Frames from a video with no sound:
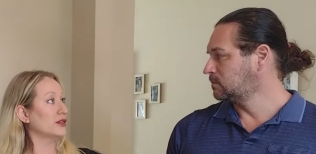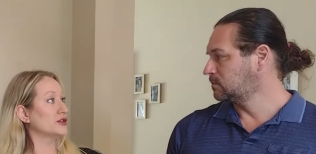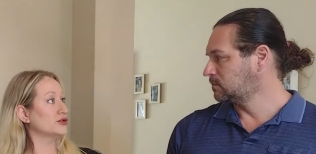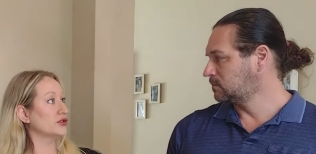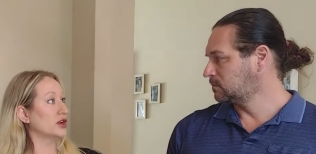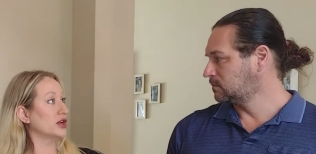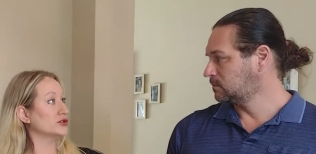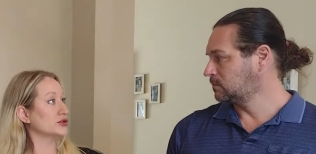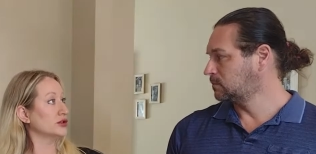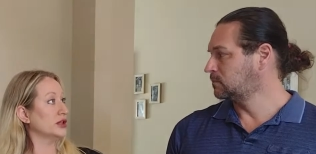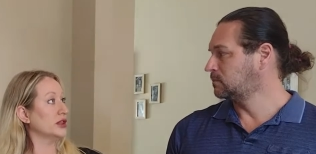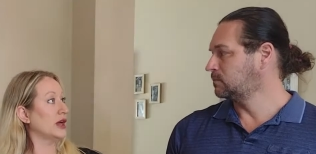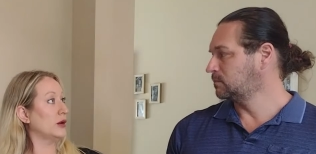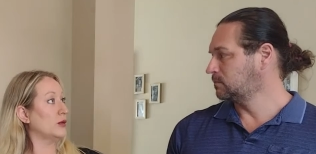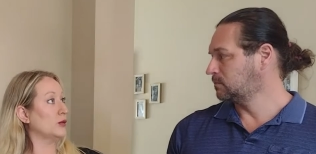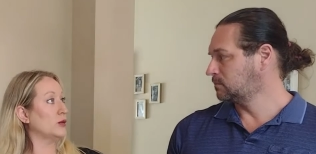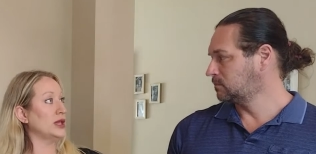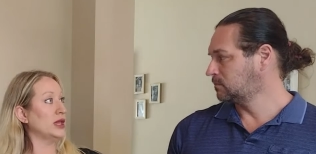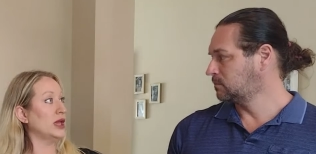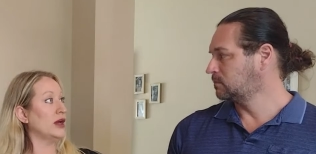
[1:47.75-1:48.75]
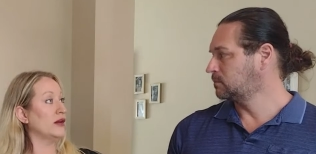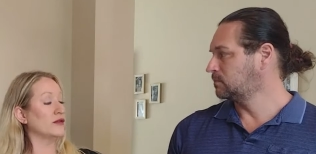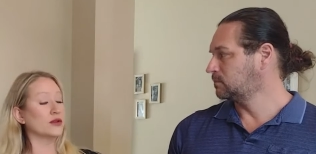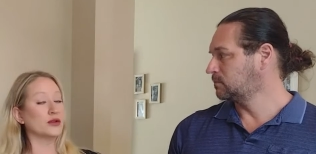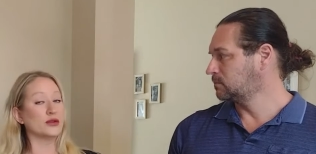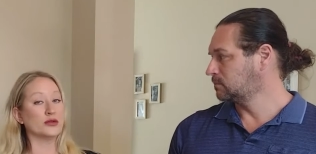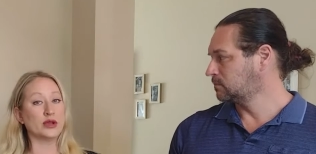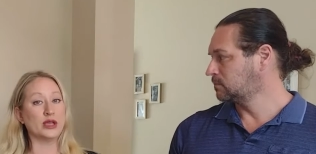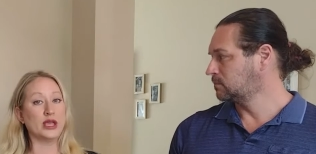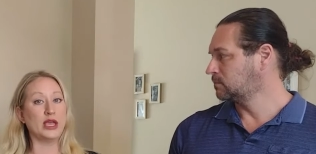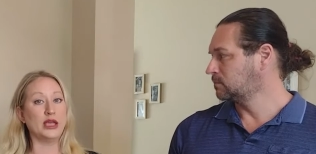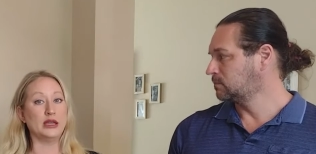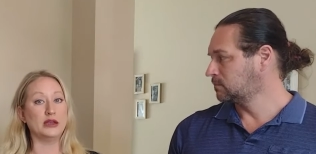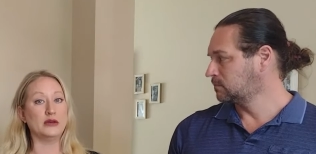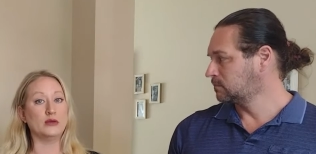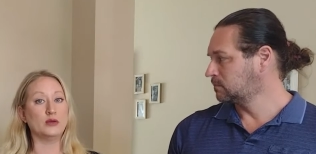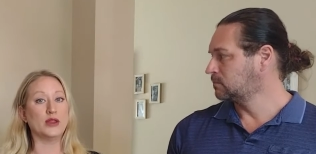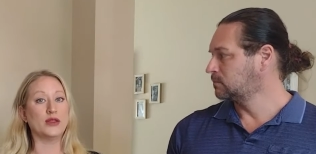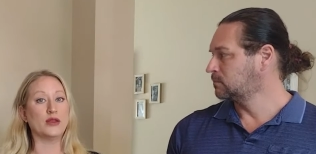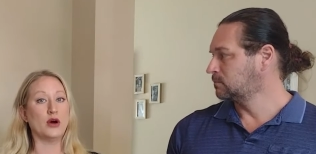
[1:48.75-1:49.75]
Speaker 1: the directory that we have
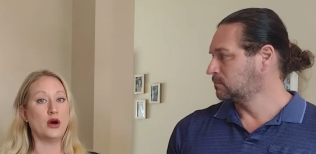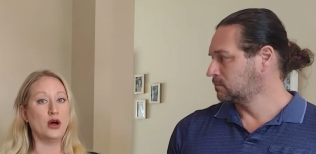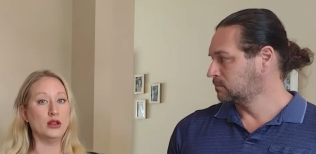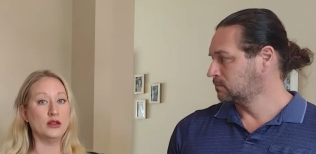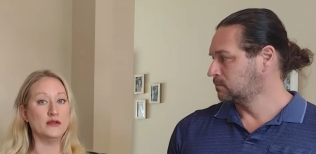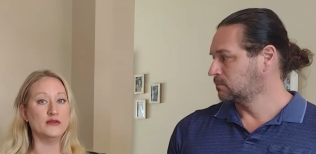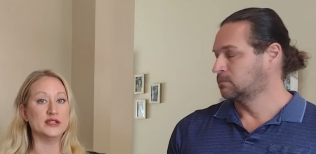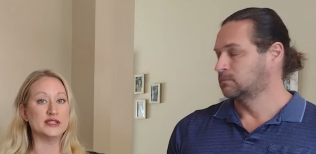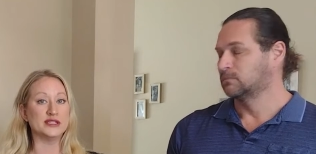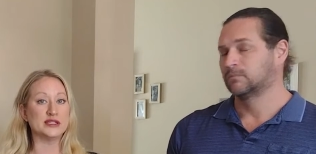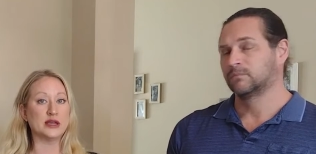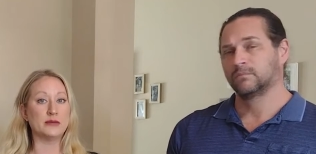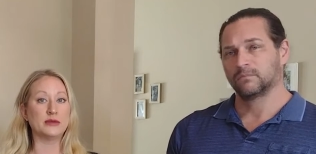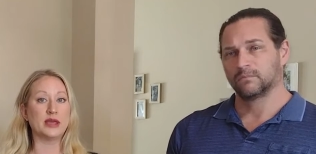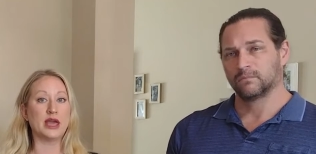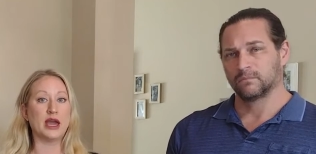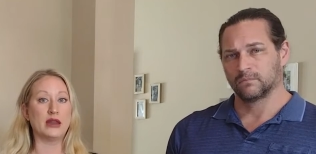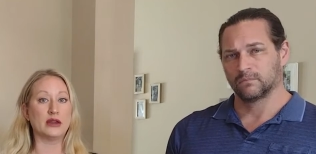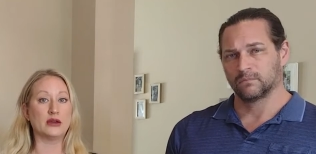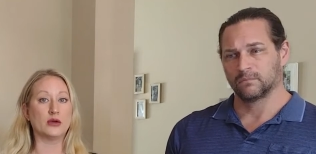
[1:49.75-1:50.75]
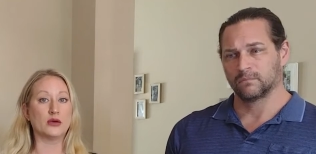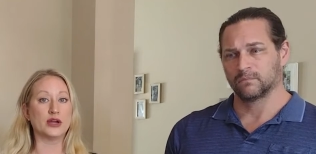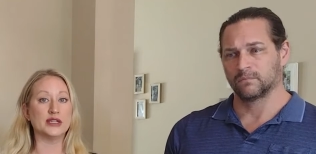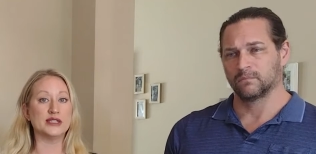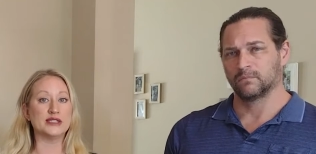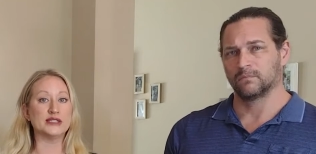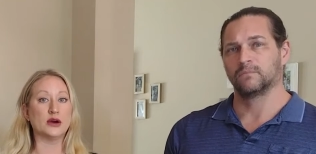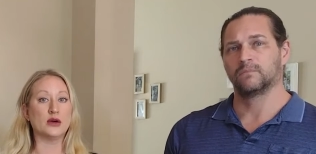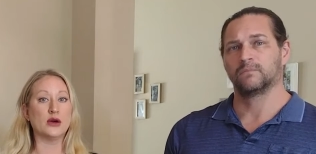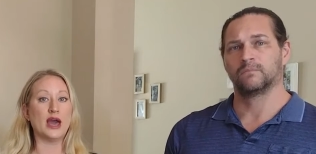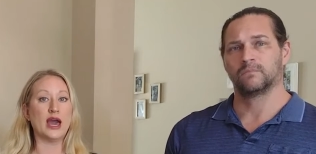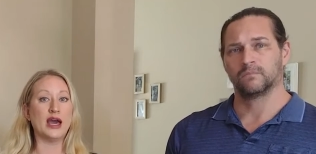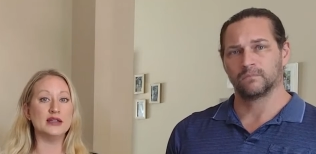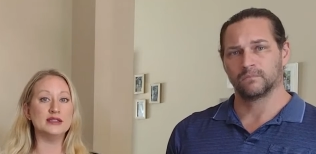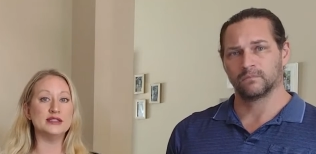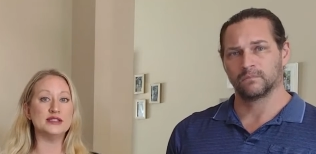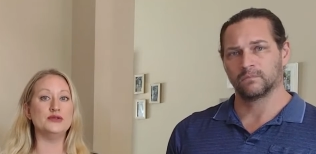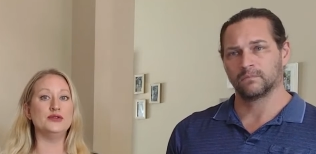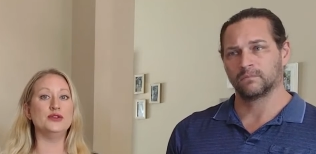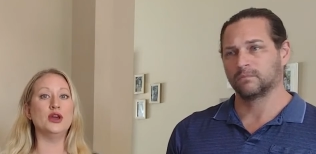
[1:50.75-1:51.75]
created with all of the subcategories. So
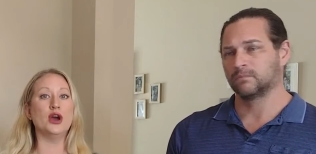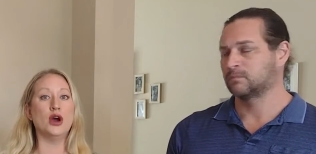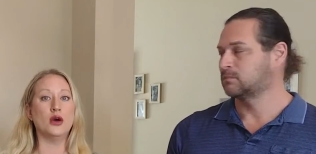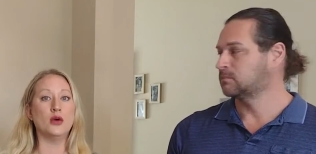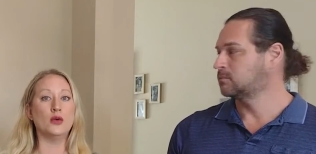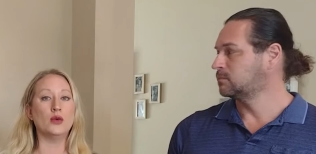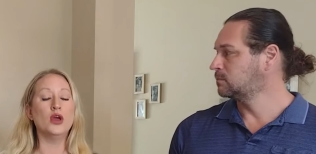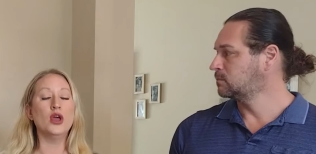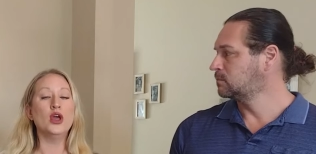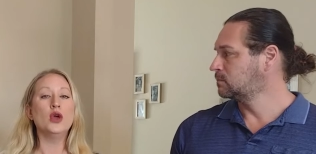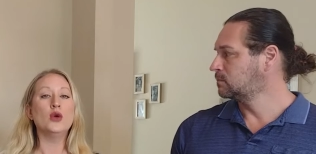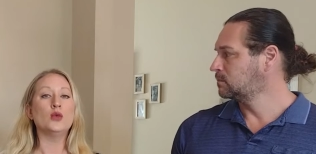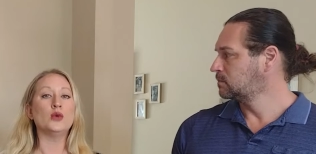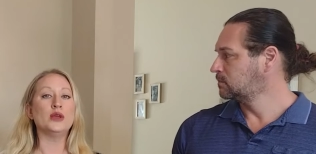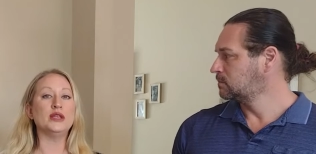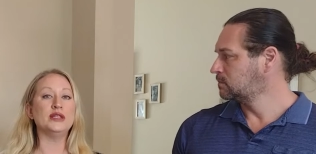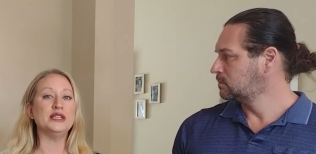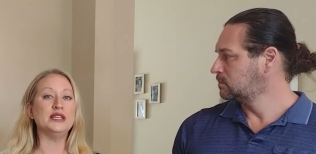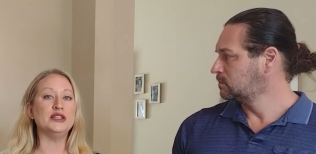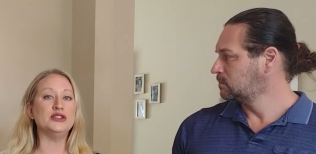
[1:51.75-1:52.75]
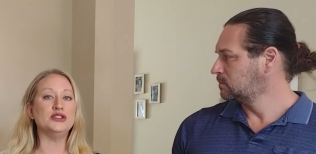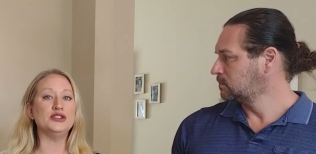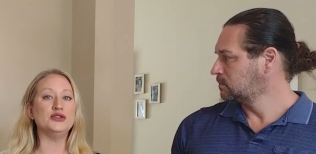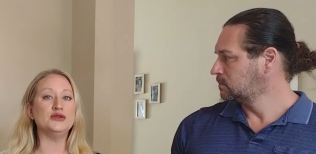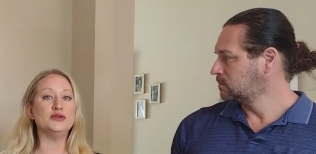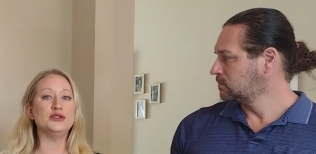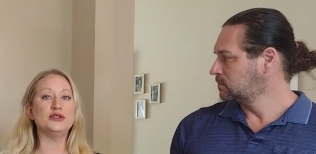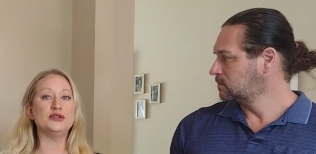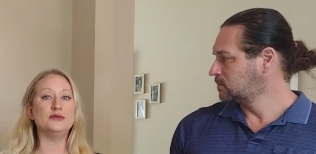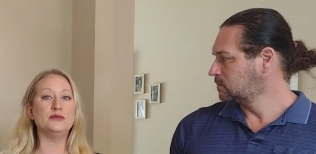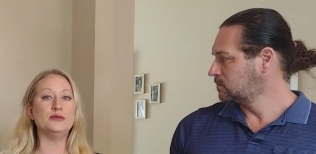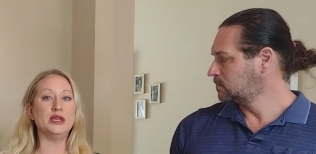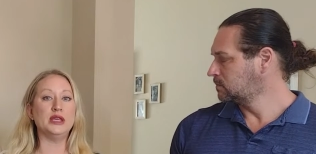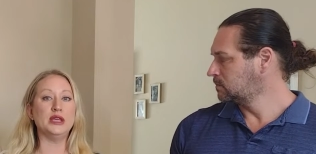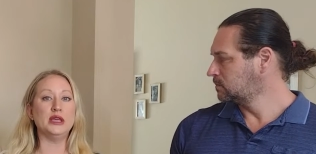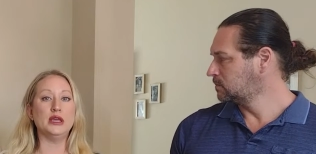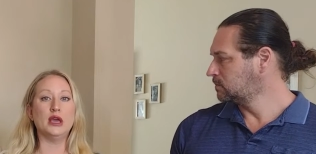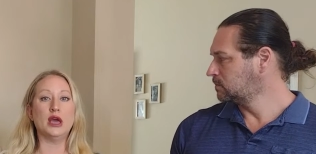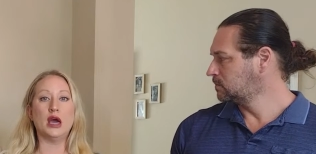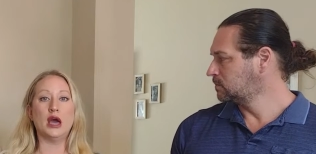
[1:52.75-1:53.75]
as you know, we teach you to
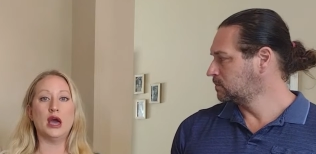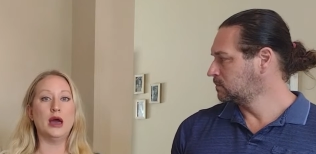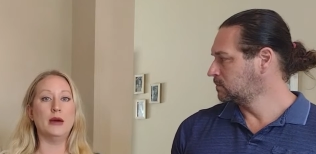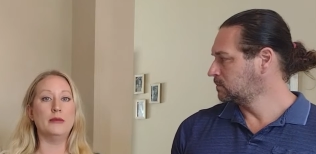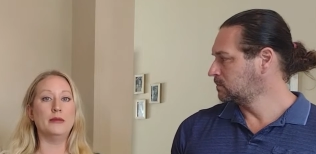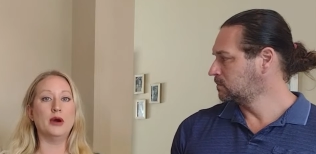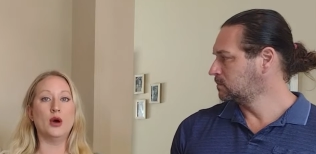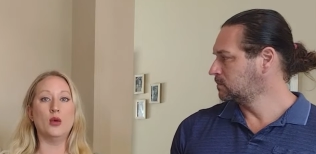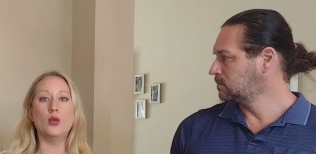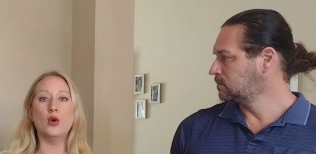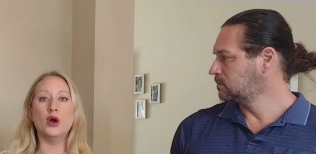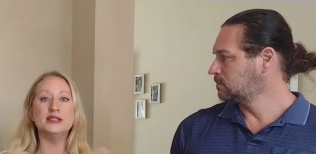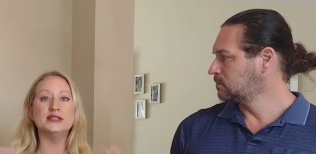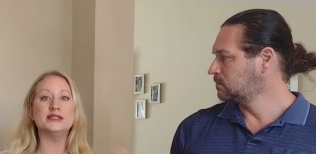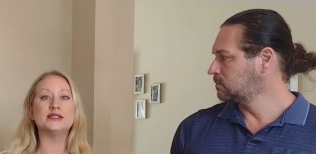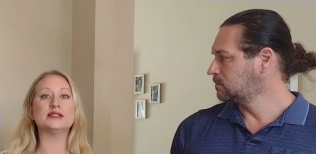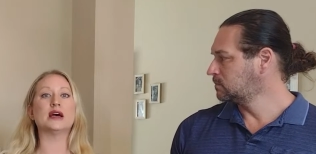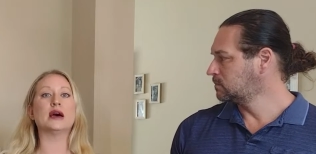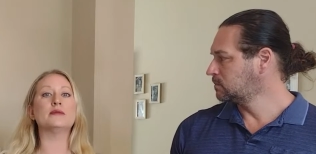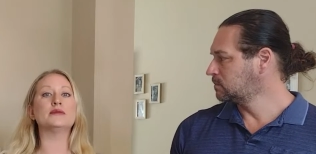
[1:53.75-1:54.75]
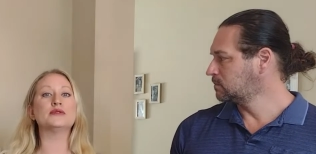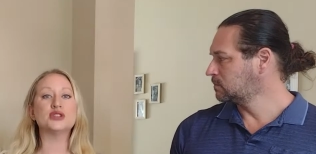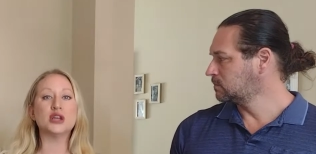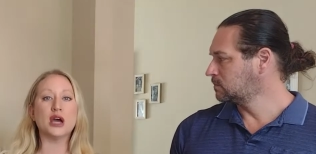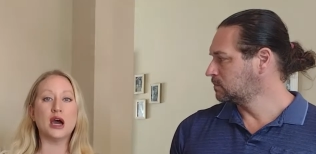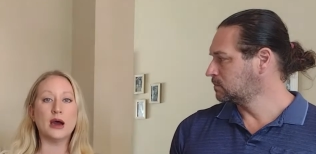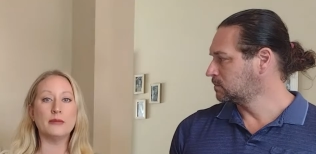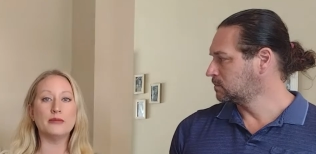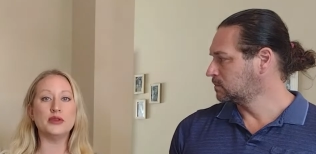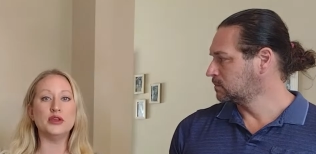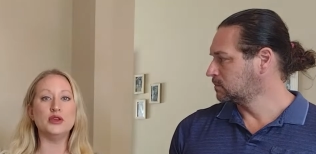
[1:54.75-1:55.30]
be um, a one-stop shop.